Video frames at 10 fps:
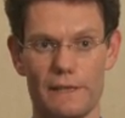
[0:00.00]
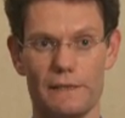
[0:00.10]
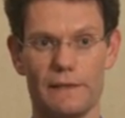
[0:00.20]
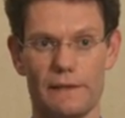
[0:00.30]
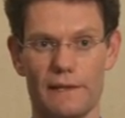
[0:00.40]

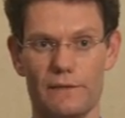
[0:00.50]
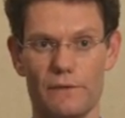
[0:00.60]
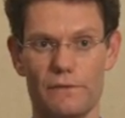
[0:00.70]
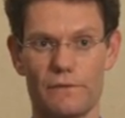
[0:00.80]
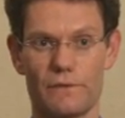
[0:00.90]
million at the end
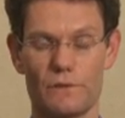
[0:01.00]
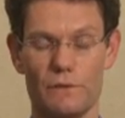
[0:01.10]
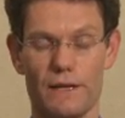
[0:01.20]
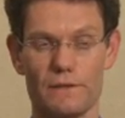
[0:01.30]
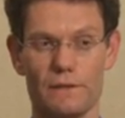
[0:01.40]
of
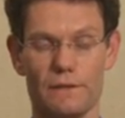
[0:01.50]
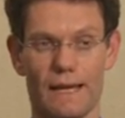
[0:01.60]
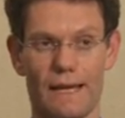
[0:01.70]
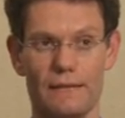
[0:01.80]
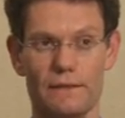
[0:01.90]

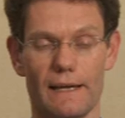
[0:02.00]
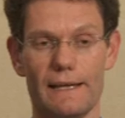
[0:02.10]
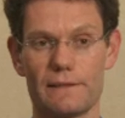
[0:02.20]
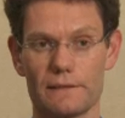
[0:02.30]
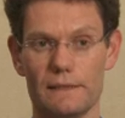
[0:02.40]

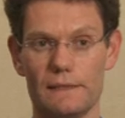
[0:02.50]
2008